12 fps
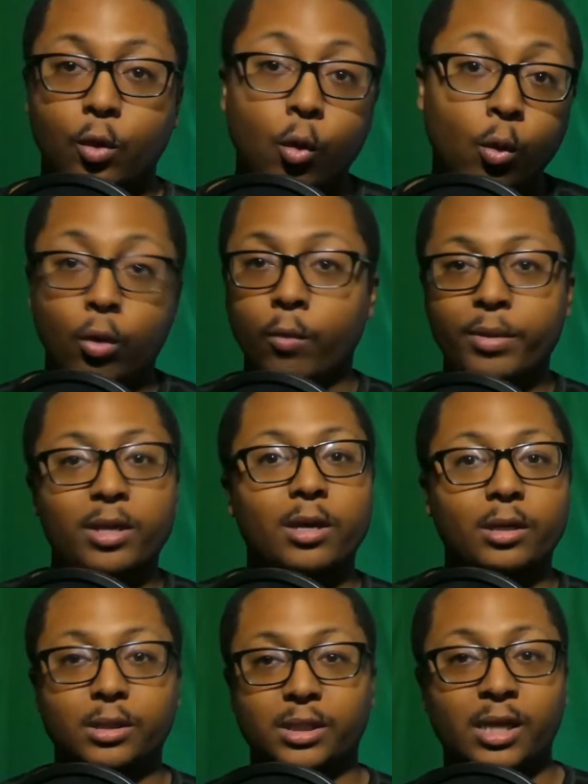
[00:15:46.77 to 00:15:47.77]
Cool,
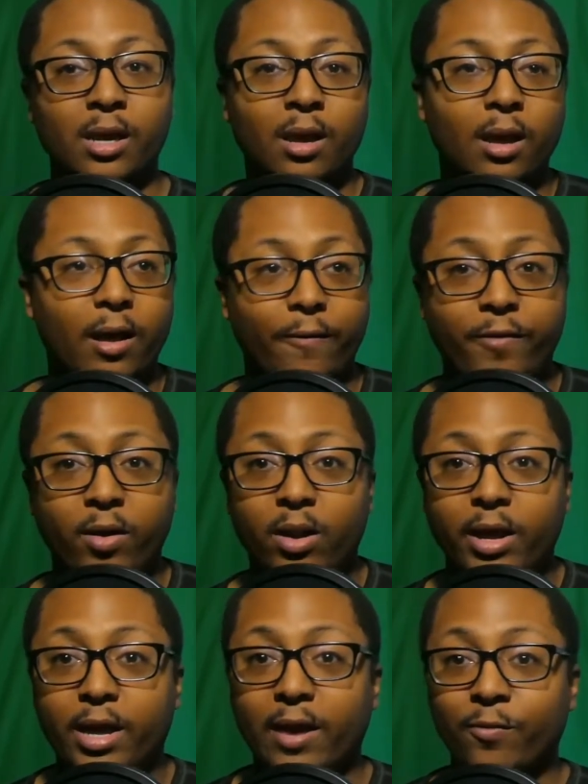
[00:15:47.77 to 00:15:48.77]
because I felt
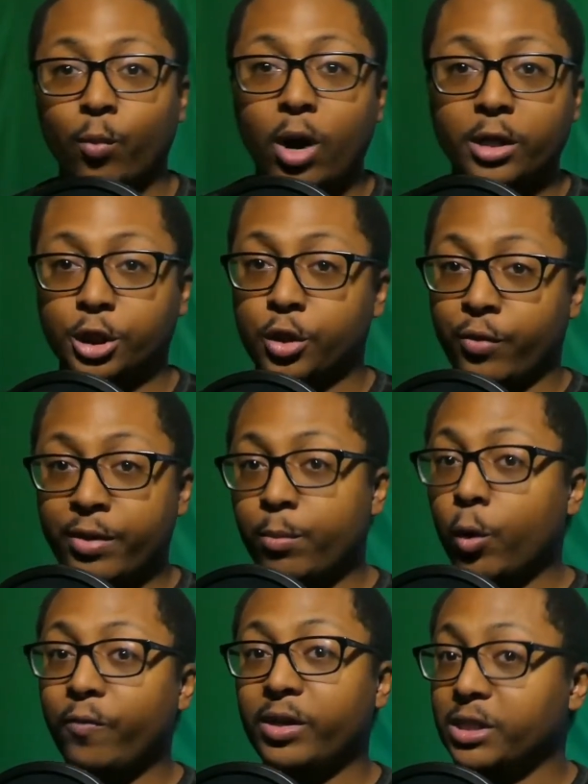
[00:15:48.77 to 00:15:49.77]
like I've watched three
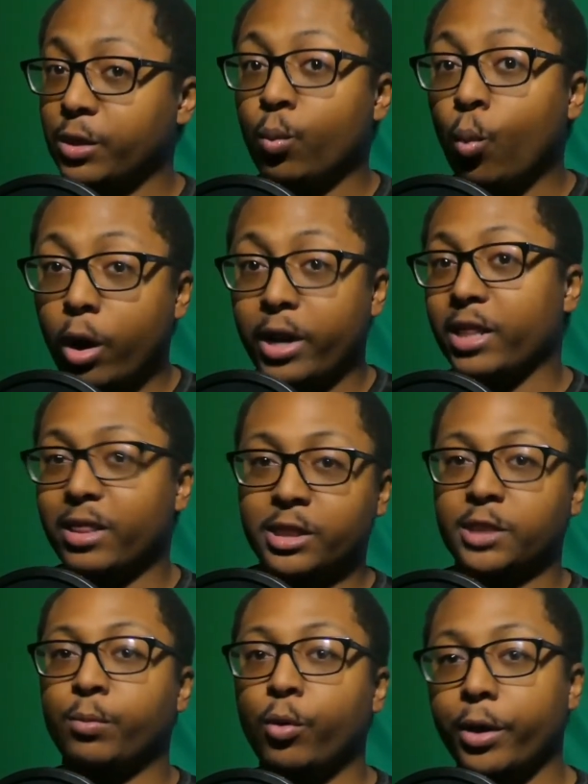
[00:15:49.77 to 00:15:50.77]
movies in one at
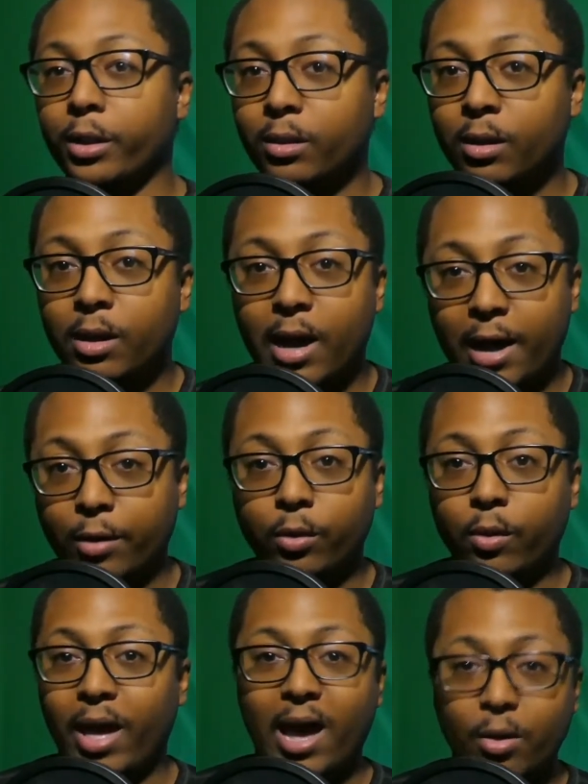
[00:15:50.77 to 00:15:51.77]
this point. I don't
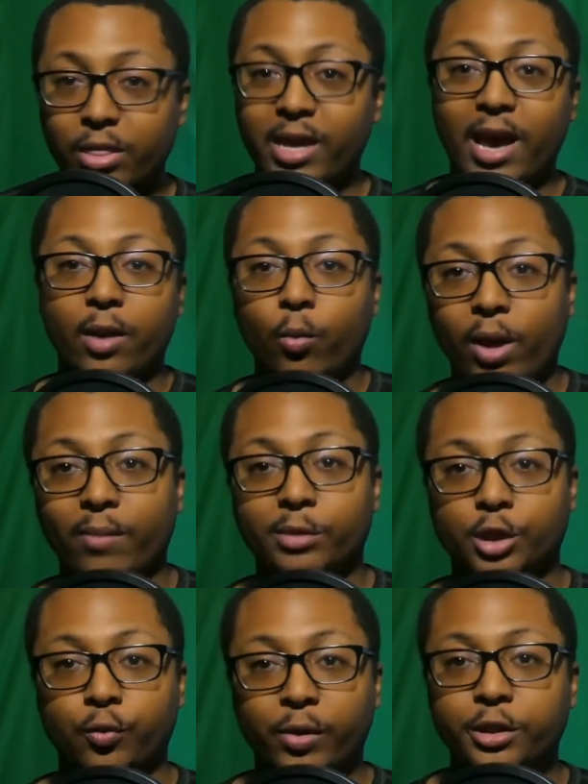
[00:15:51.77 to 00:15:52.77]
know how they got away
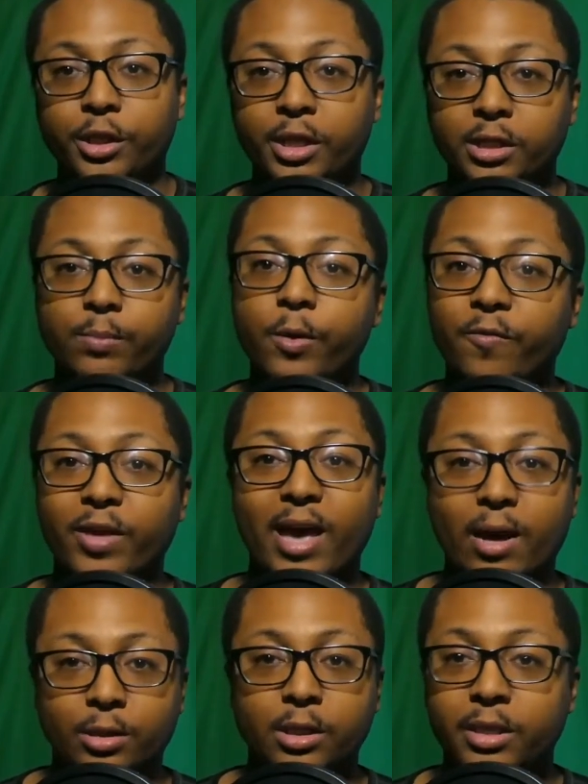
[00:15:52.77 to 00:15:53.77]
with stretching this
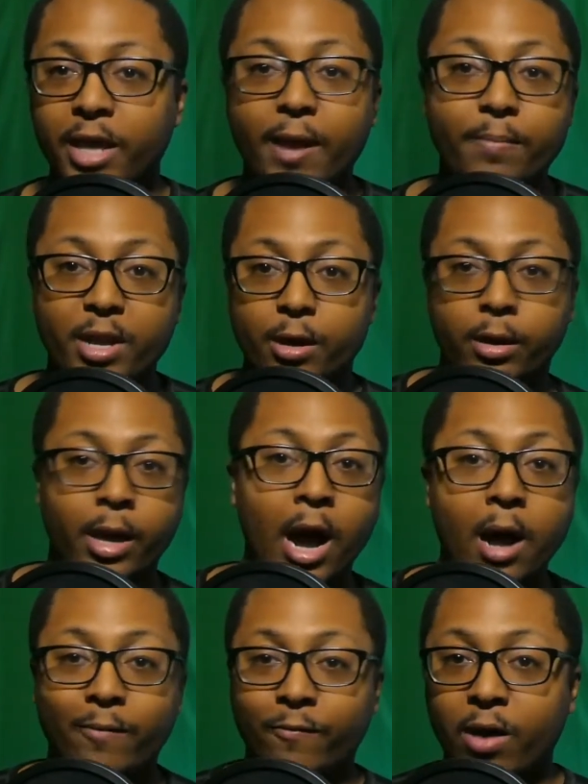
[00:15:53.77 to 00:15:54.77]
movie out to damn near
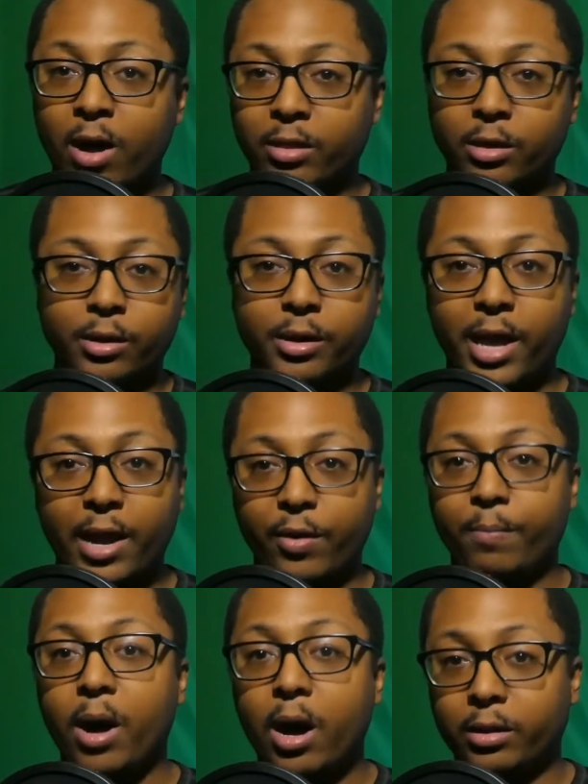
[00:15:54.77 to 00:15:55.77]
Godfather and
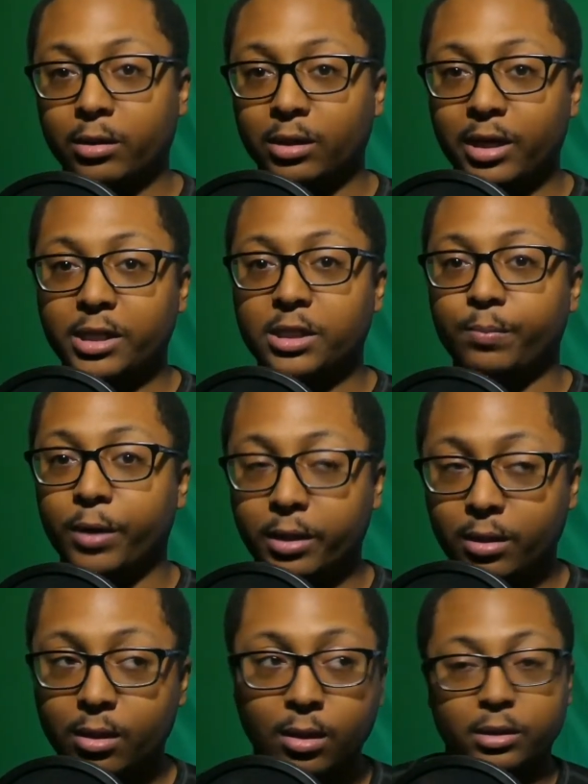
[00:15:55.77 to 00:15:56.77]
Harry Potter links,
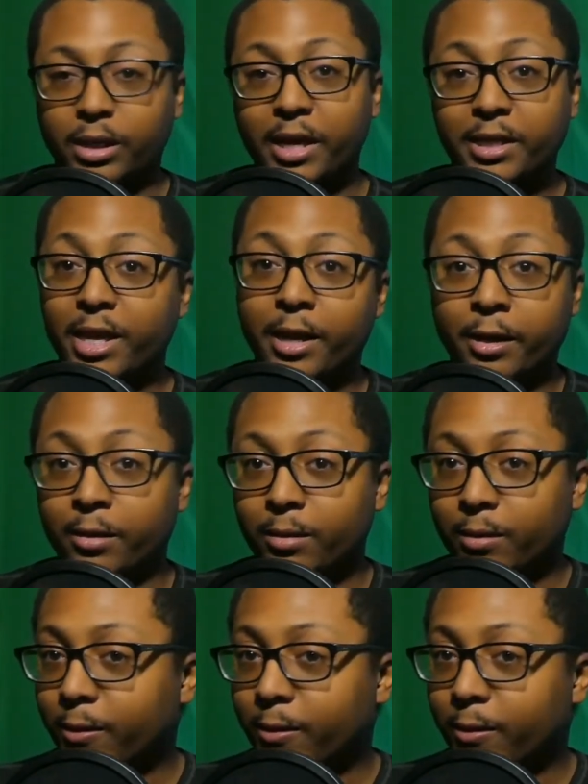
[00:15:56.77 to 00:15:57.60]
but they did it.